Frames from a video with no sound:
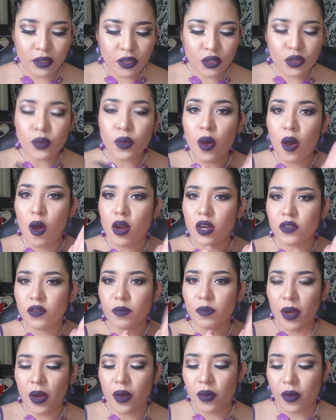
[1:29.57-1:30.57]
It's too harsh
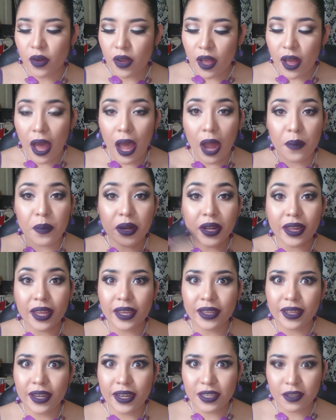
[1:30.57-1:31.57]
for powder. I really
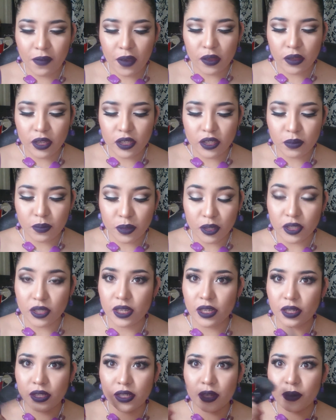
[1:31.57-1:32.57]
liked it as a foundation brush.
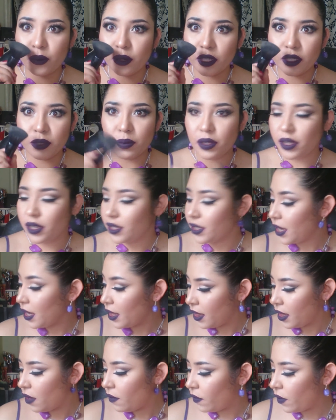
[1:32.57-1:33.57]
It works wonders.
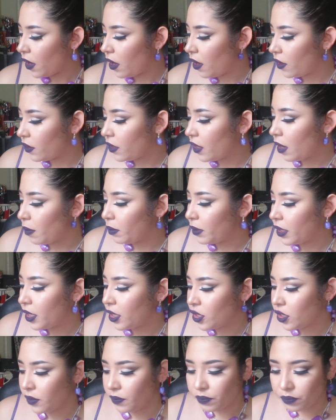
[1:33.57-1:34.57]
I love how the
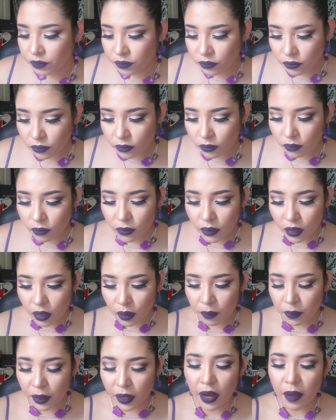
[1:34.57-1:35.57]
application.
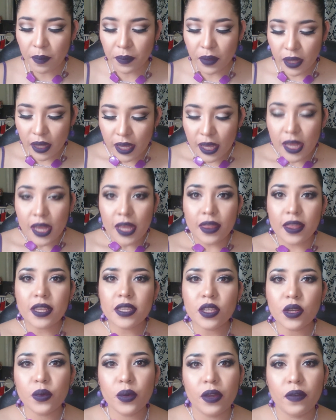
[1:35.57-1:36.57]
But
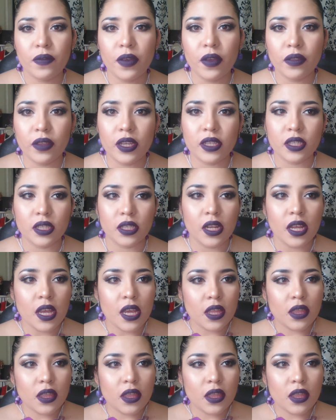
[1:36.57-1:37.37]
this is a great foundation.